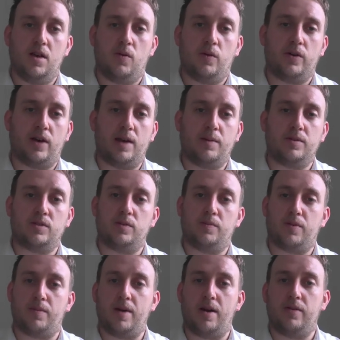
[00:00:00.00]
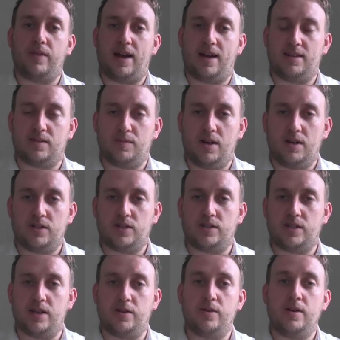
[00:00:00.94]
not able to promote that as much.
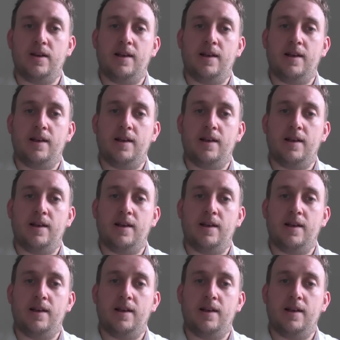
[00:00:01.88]
So